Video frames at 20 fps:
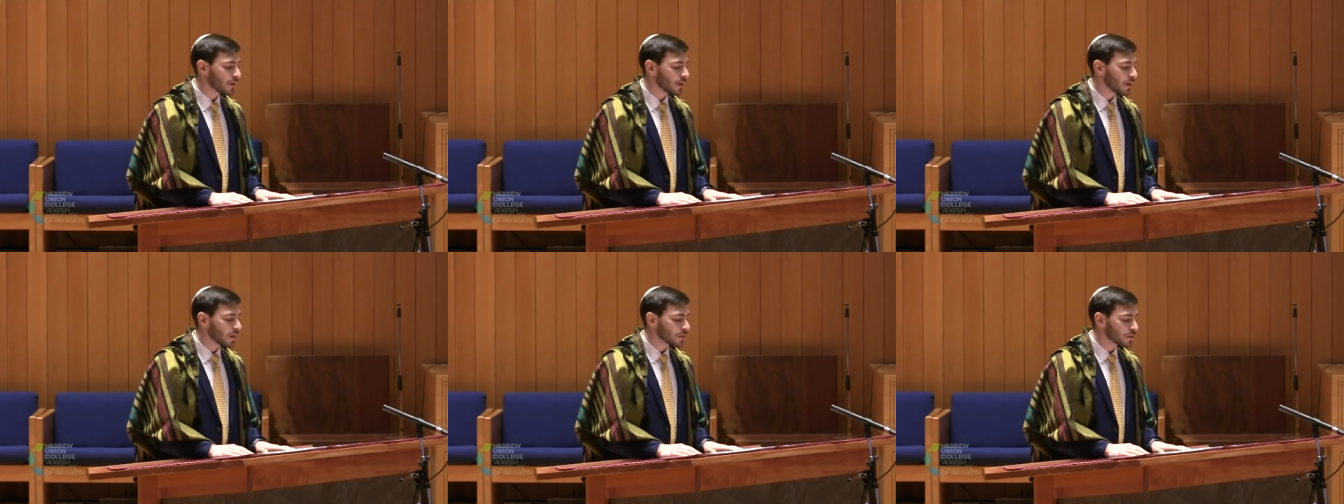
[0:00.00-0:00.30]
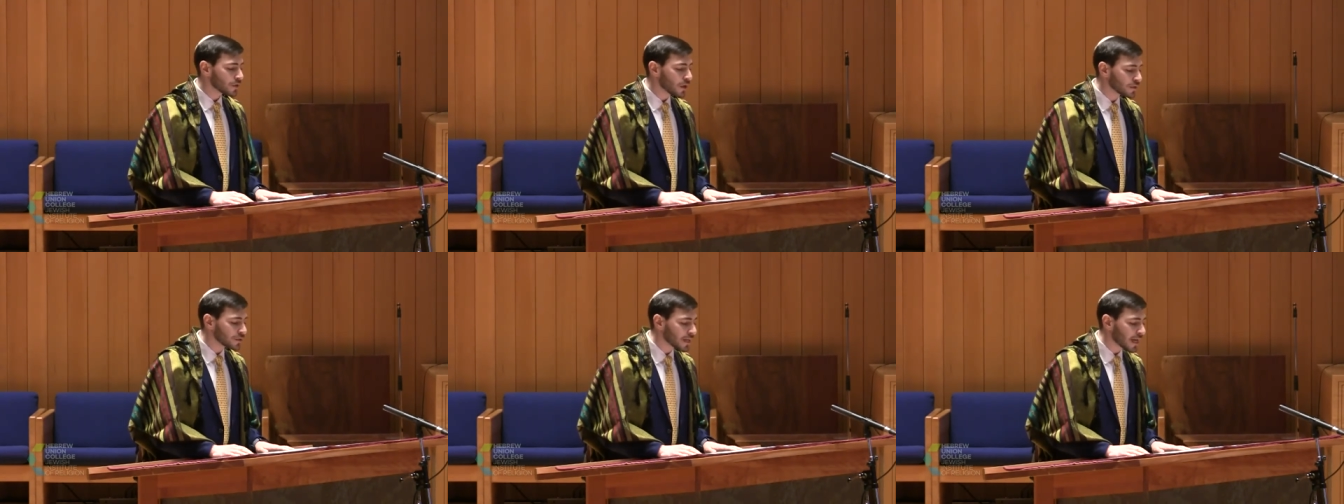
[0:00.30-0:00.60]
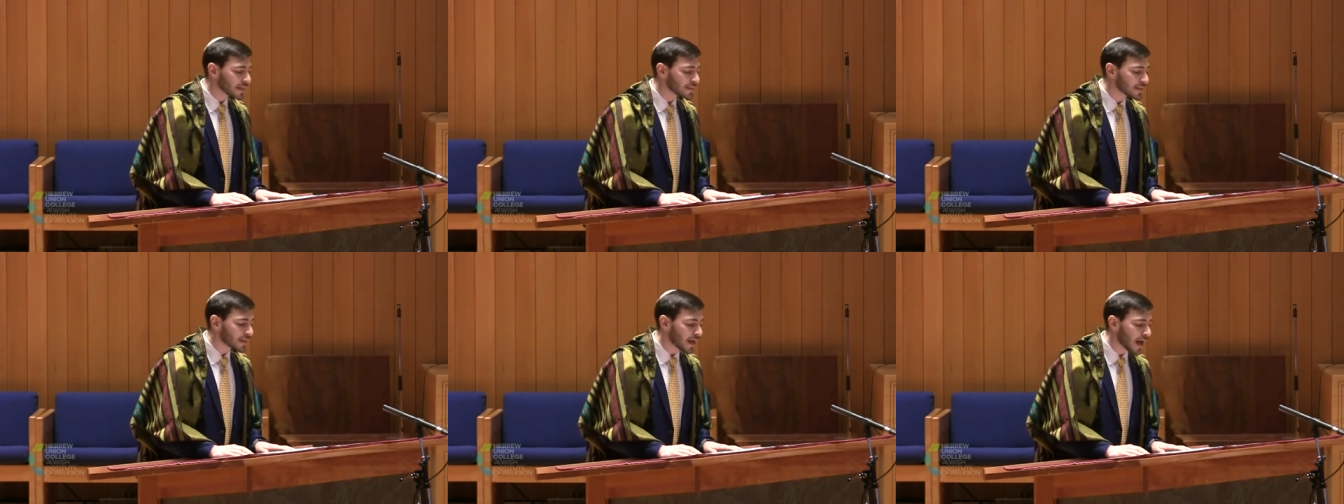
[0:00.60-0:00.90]
such
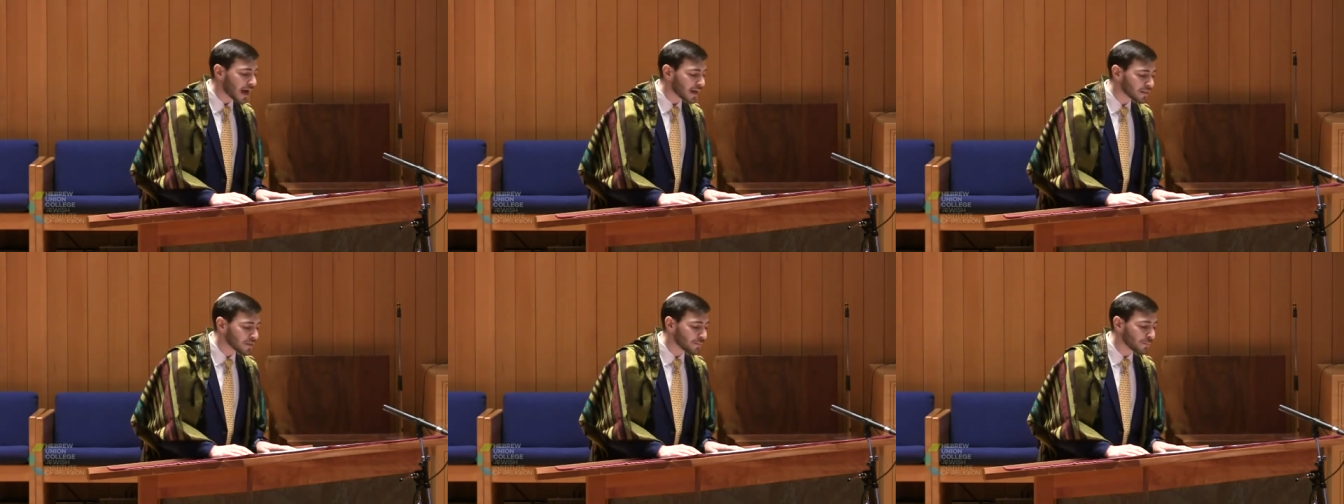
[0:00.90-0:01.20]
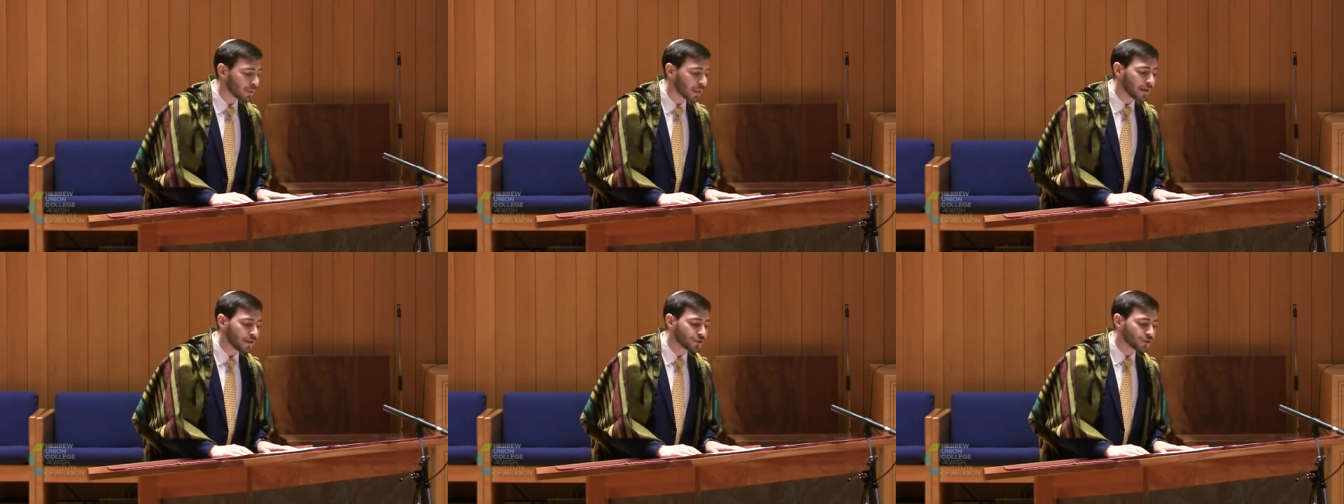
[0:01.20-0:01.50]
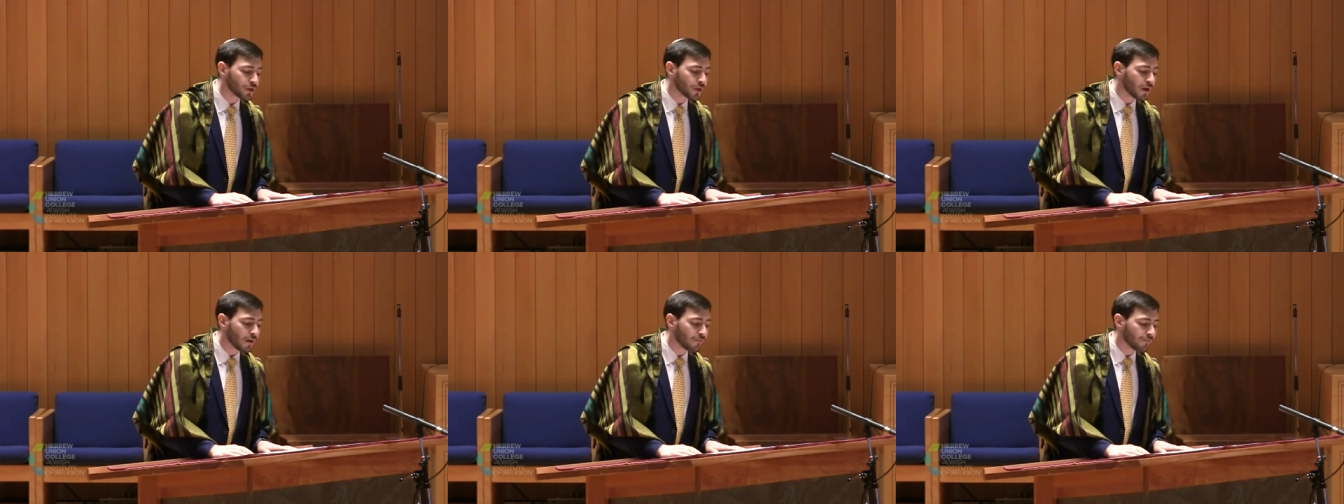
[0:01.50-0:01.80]
as the
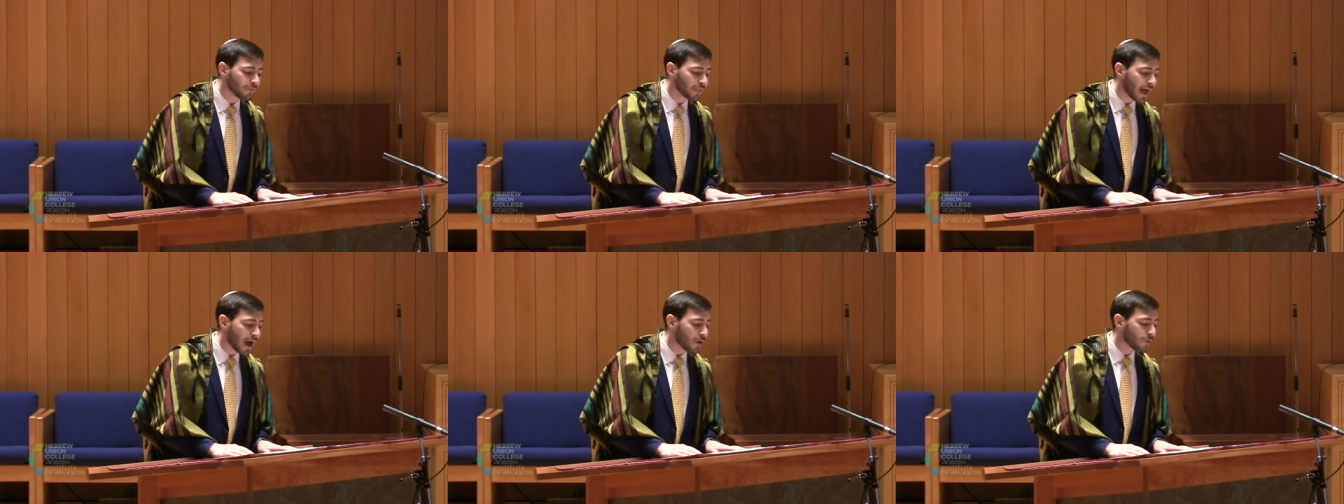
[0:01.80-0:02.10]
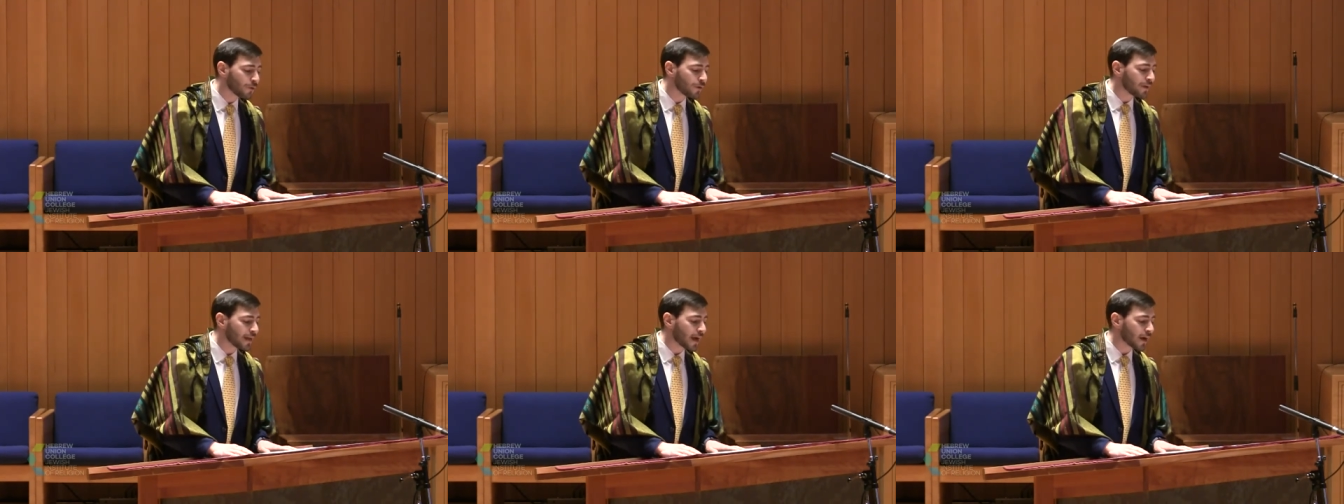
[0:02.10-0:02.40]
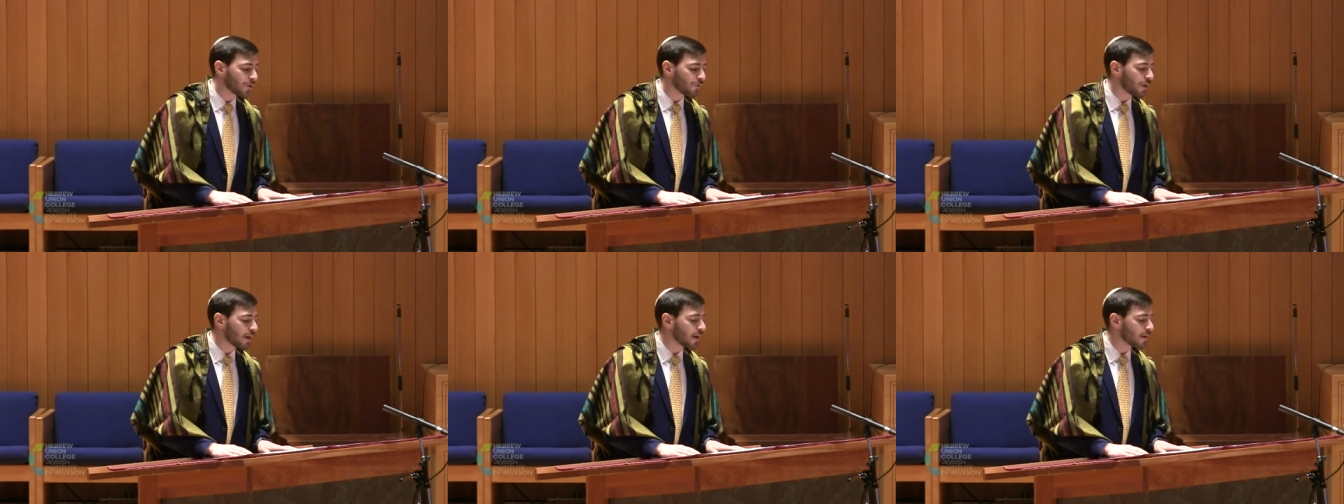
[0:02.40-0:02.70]
contemplation of
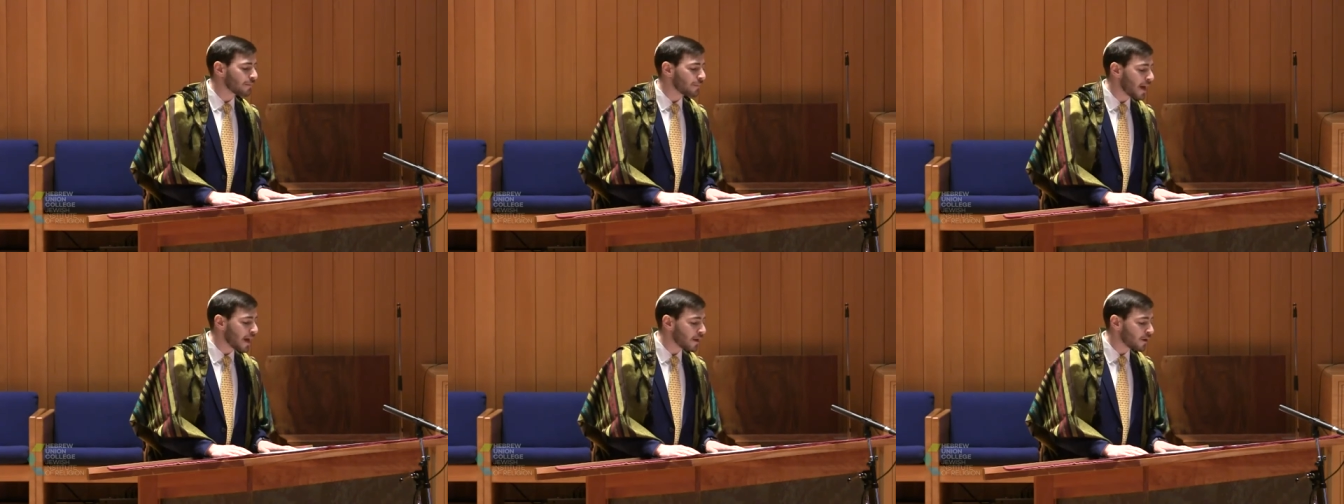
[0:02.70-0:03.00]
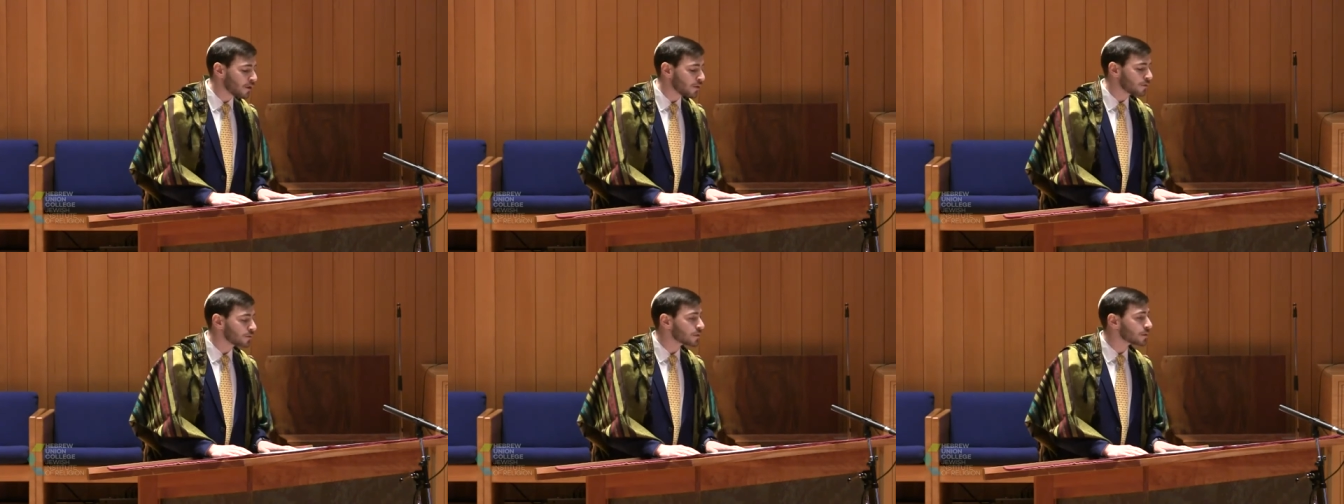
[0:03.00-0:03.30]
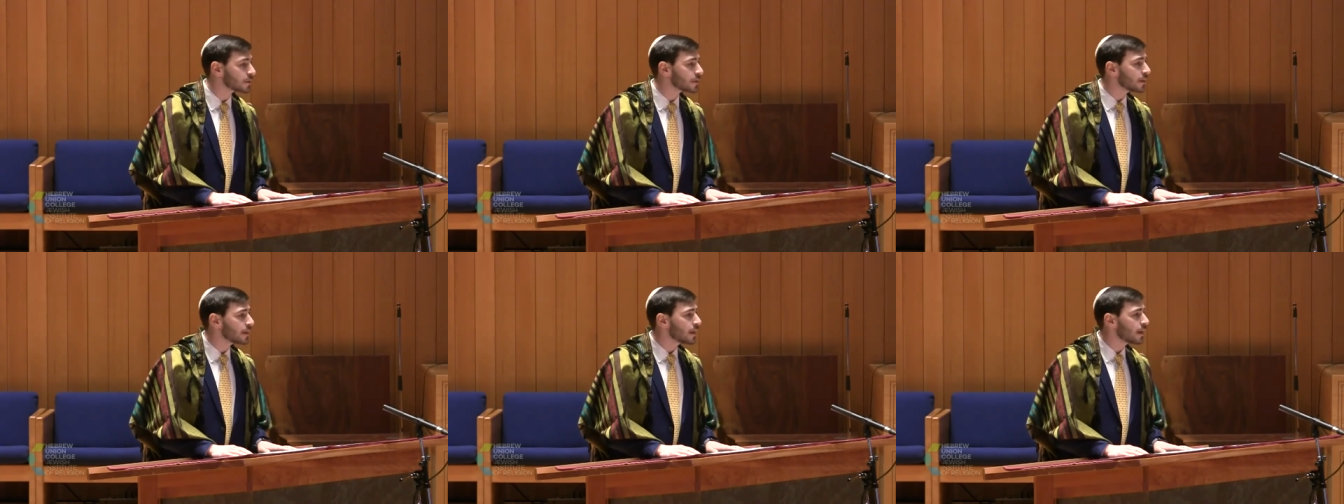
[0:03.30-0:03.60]
flower-decorated meadows,